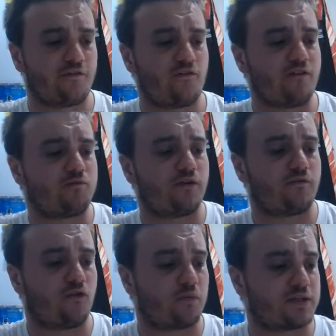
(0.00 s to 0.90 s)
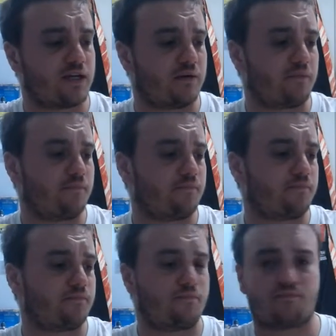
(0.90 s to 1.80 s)
a 5.4%
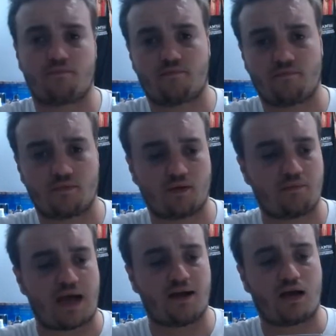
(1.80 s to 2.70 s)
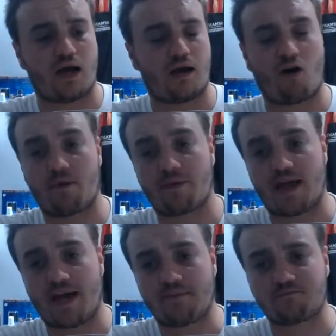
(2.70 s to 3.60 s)

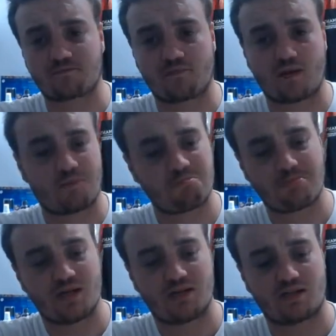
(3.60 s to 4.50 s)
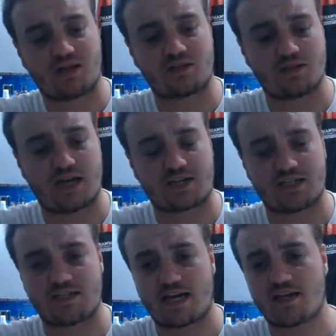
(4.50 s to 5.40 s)
IPA, doesn't
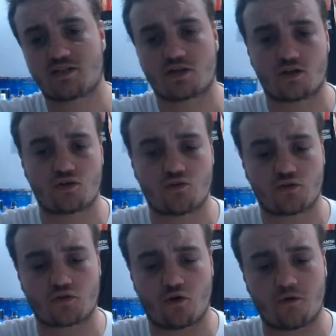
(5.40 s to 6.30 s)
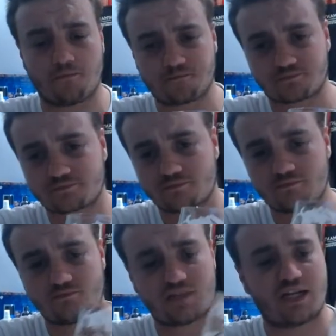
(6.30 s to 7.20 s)
actually taste too strong.
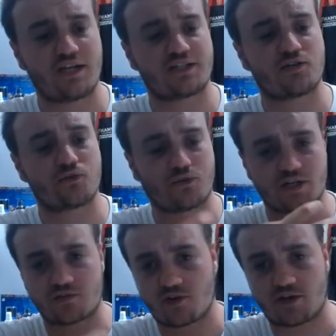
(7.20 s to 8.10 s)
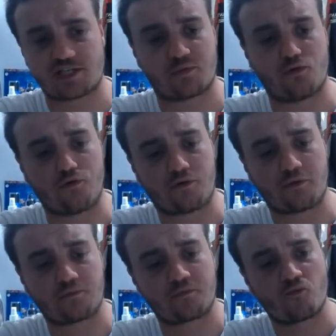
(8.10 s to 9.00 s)
It still drinks very smooth.
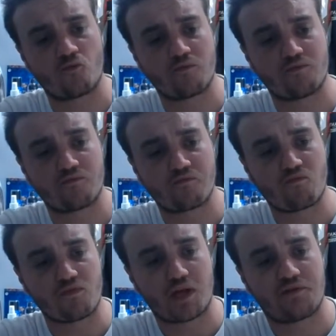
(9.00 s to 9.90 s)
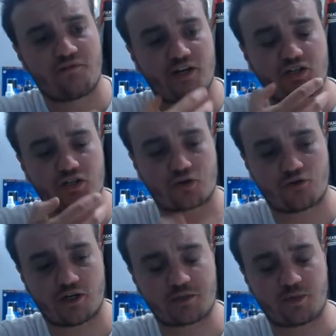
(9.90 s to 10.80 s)
Finishes
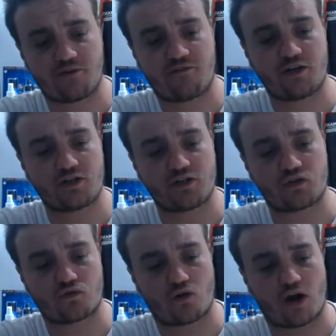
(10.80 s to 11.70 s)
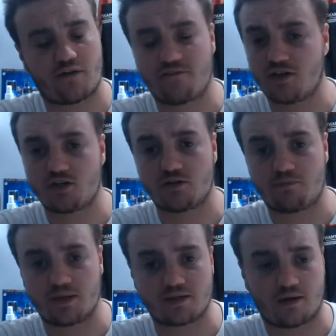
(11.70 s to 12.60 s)
crisp, finishes dry, finishes
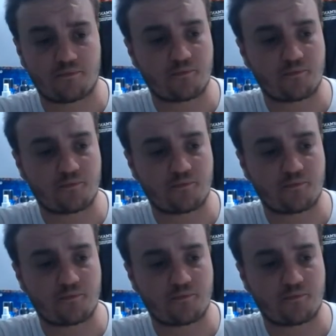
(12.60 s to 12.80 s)
bitter.